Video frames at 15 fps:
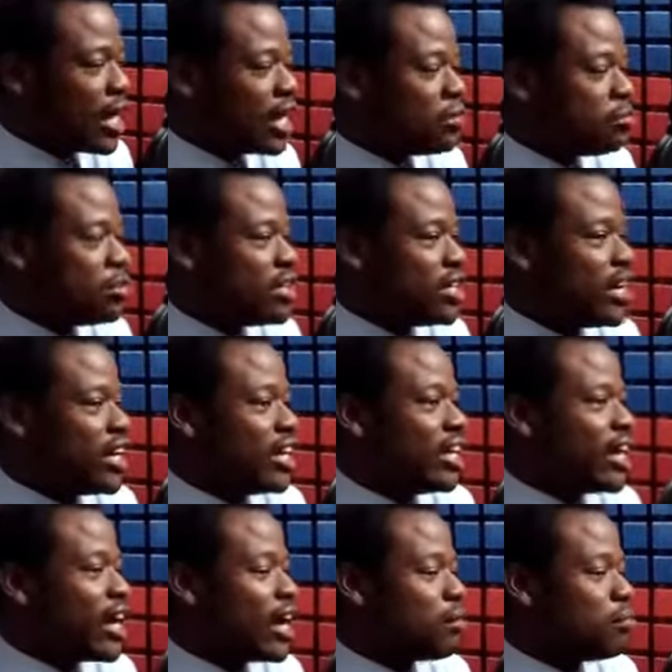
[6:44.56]
NBA
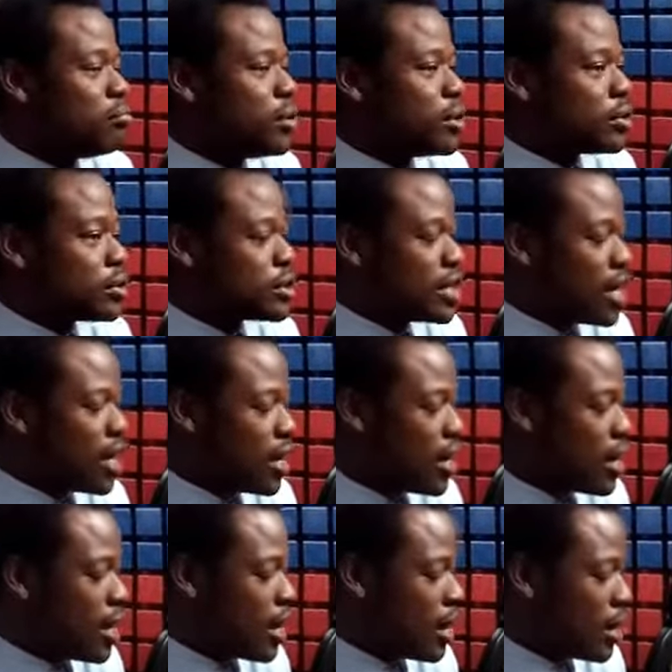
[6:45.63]
Abeokuta
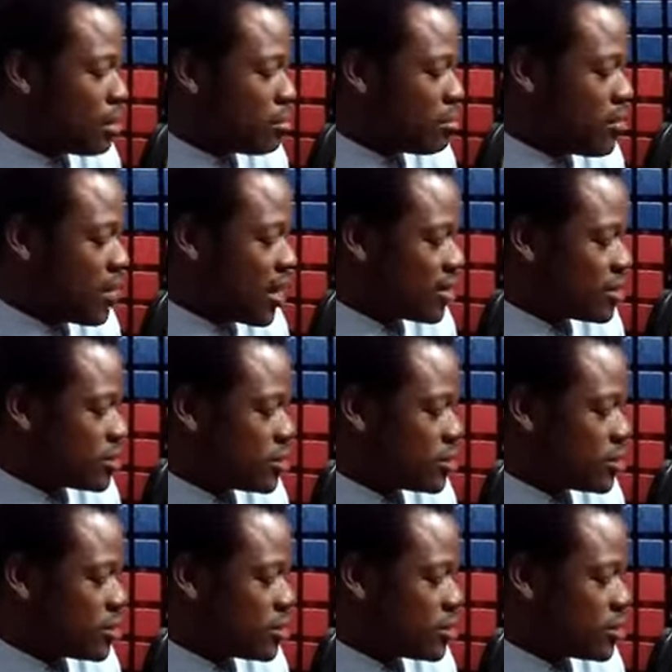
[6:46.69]
branch.